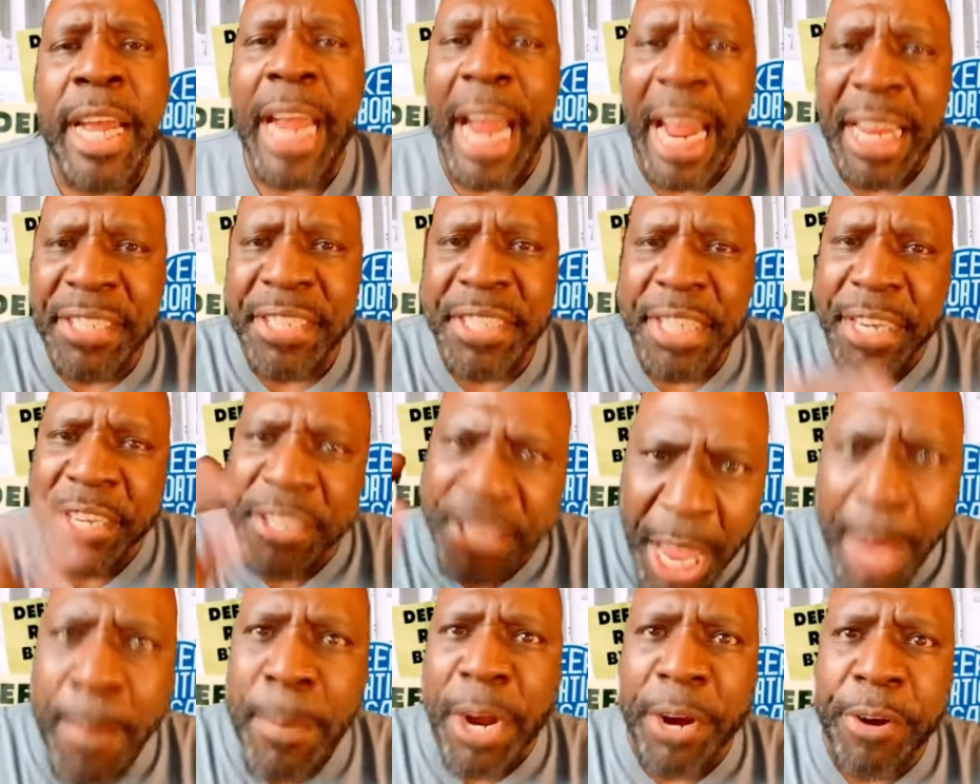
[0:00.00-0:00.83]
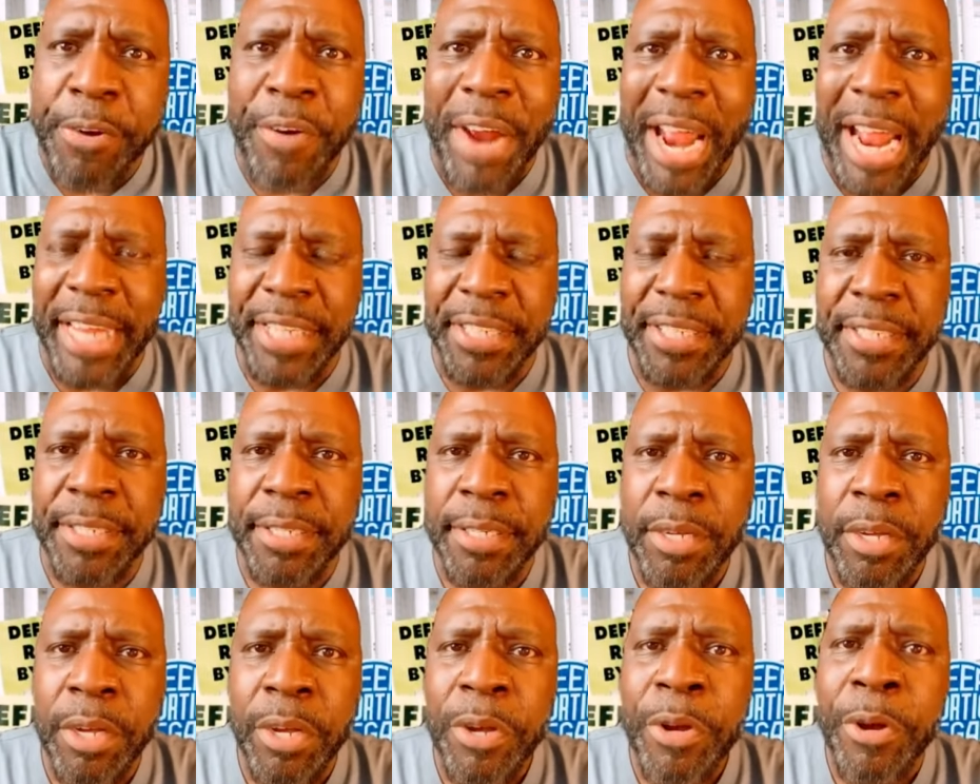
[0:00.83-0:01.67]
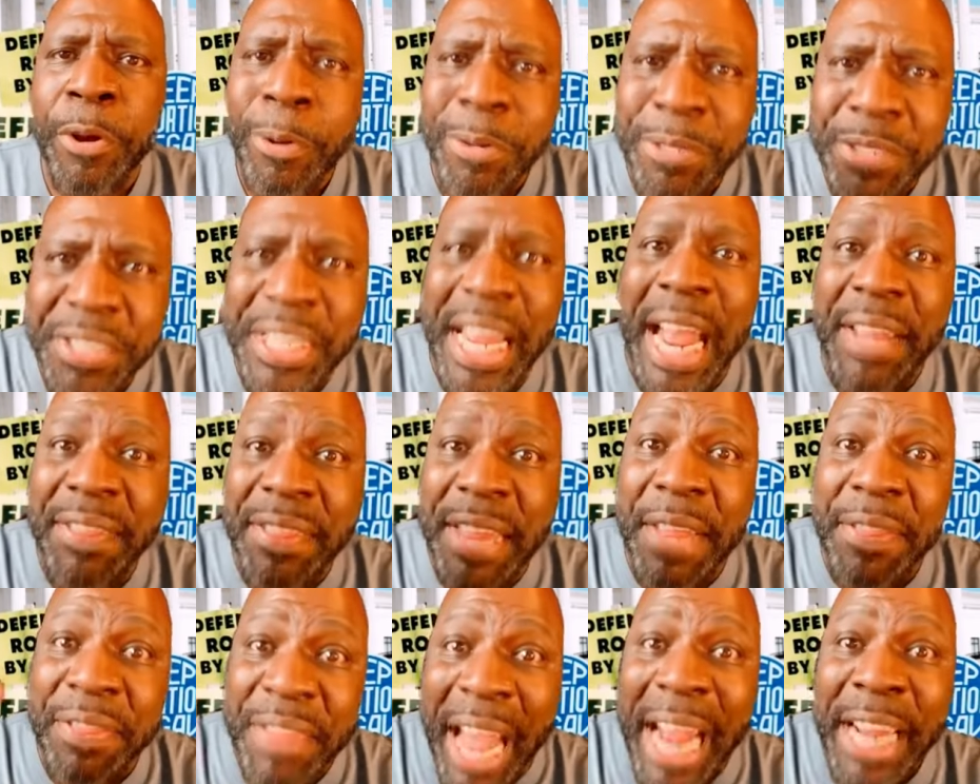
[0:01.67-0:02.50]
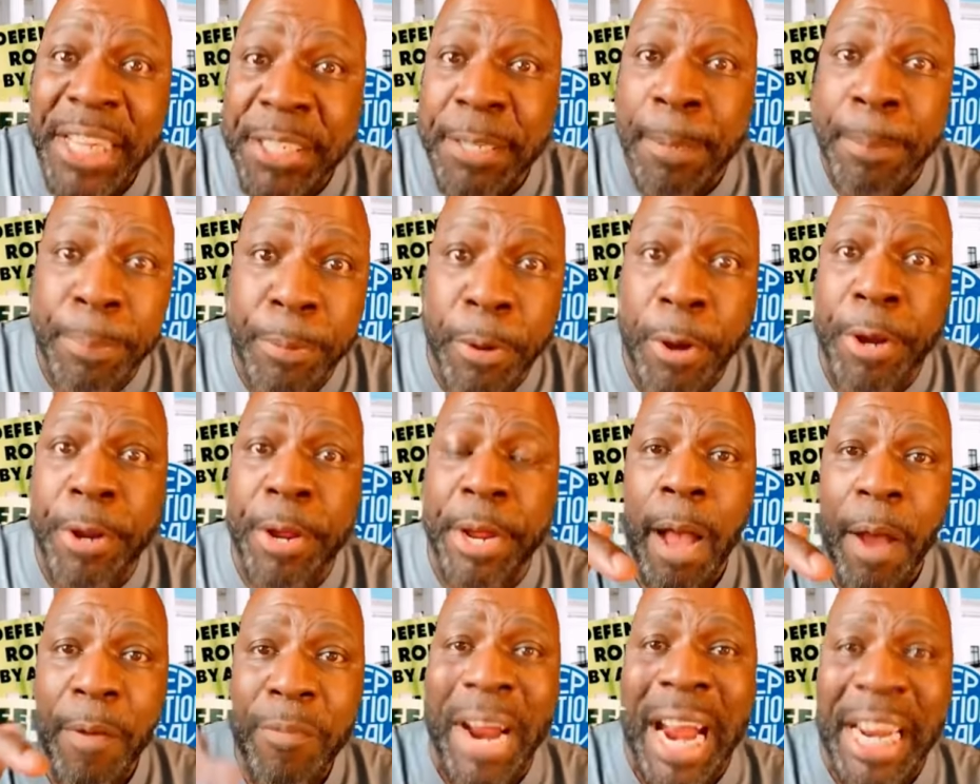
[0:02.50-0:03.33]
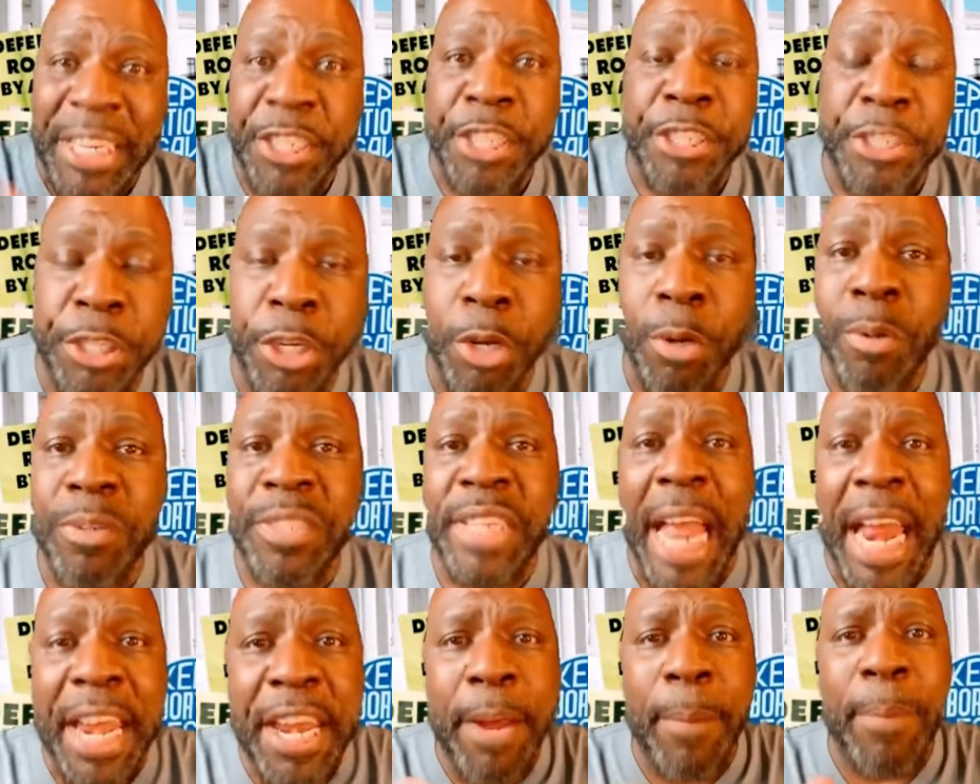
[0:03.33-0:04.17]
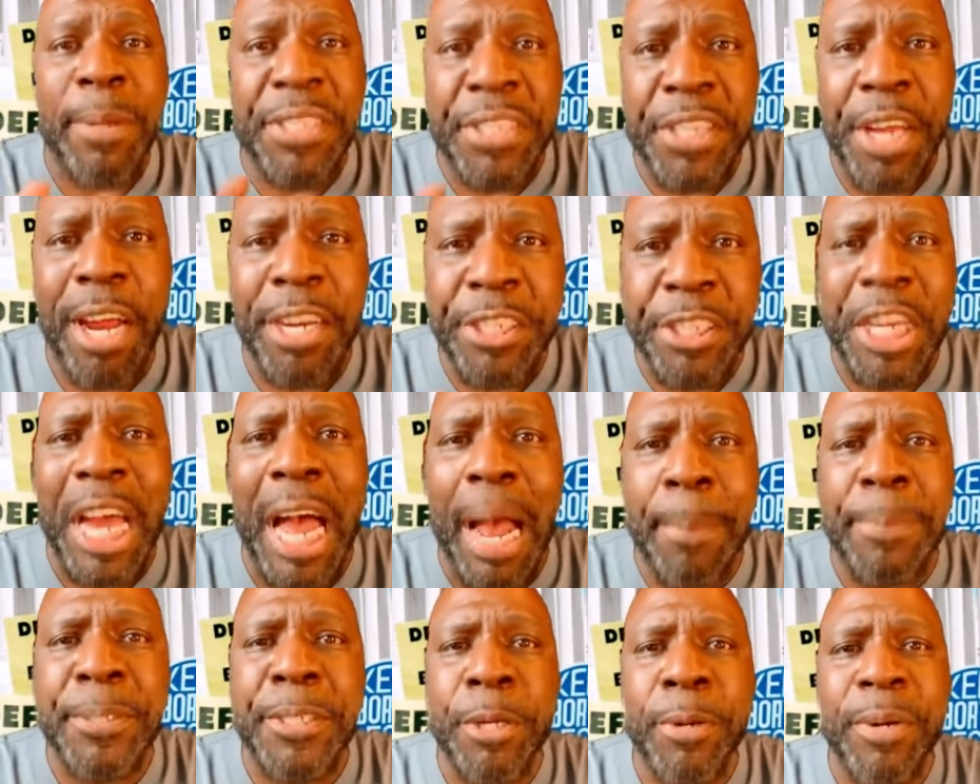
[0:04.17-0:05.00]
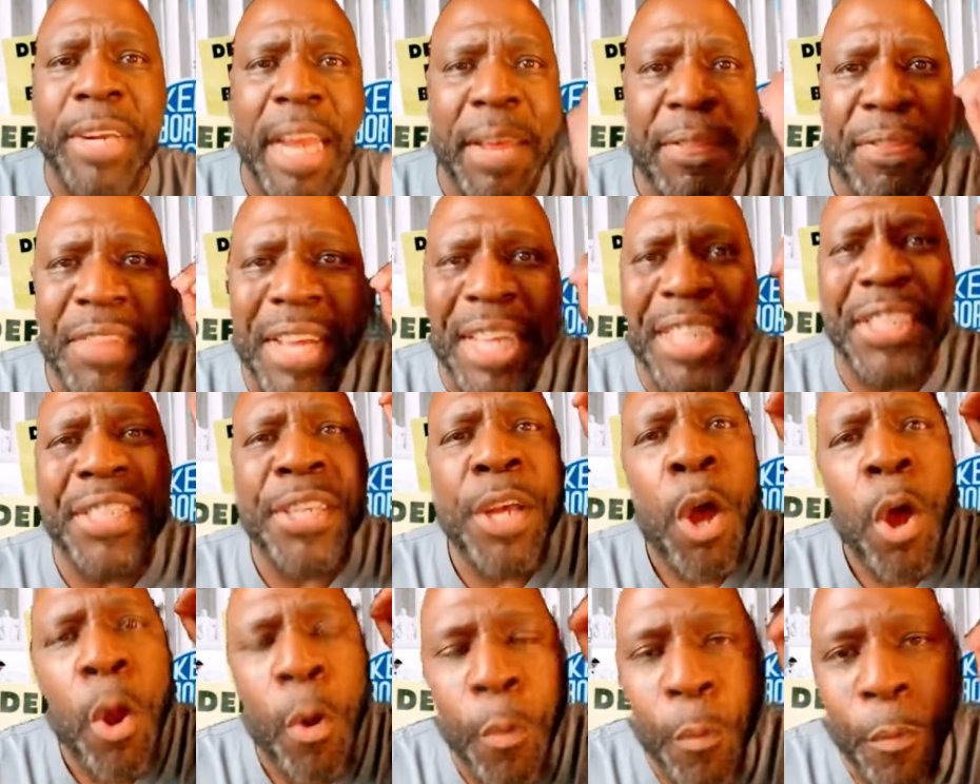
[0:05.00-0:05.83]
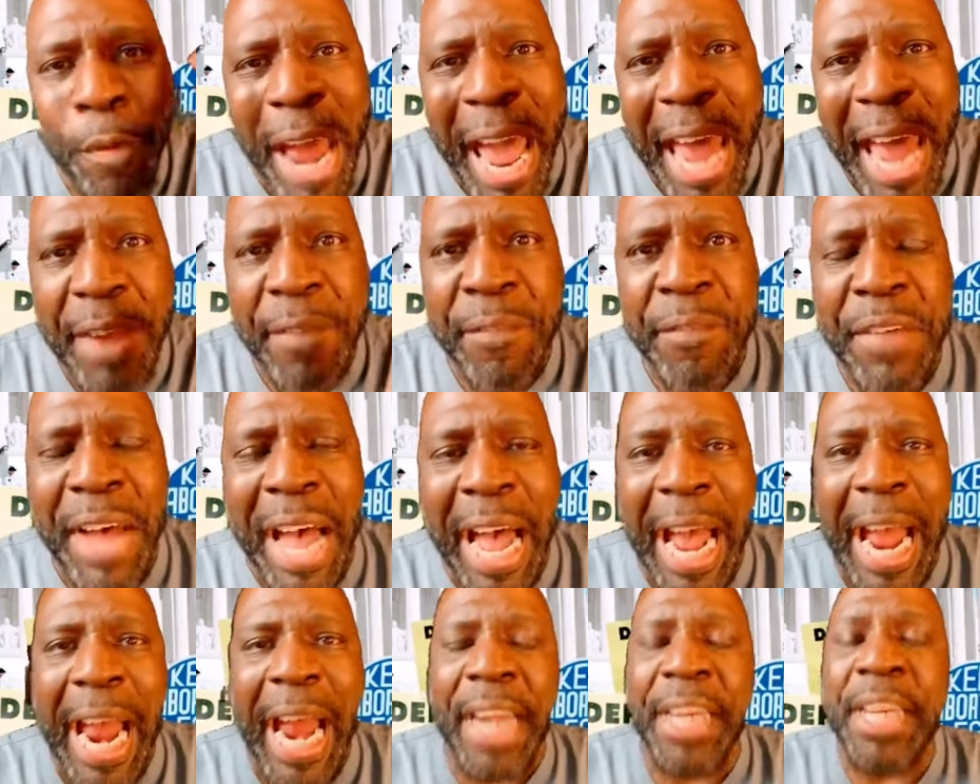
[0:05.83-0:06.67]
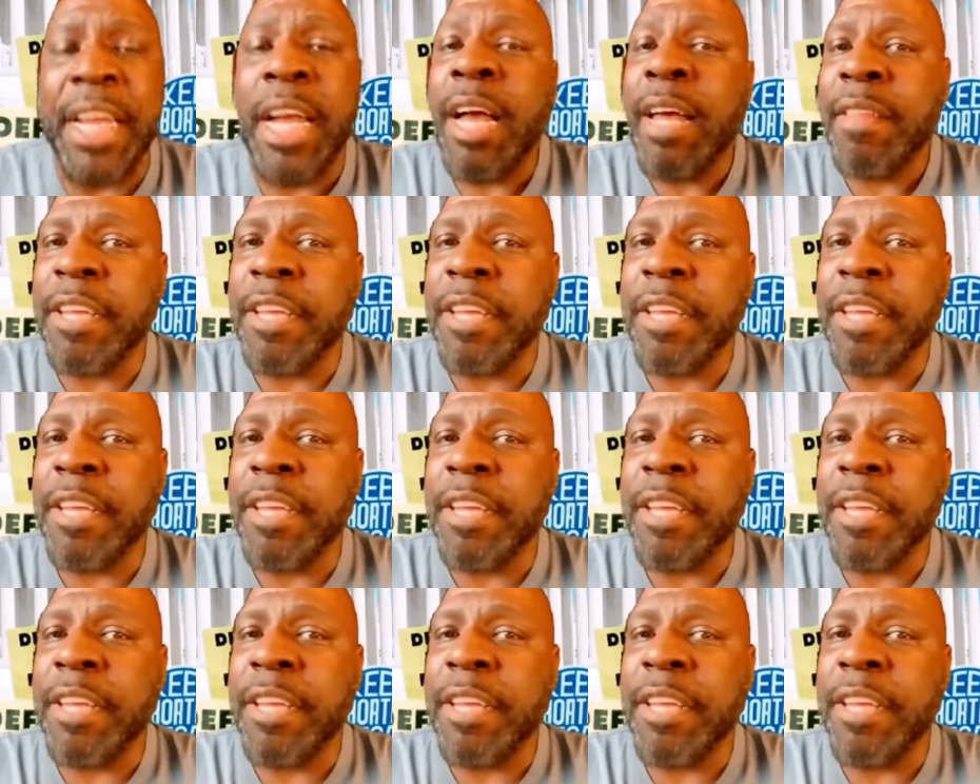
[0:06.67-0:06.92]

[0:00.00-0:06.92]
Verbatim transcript: It's the Democrats who said that they supported a right to choose and it was their job to get this ratified.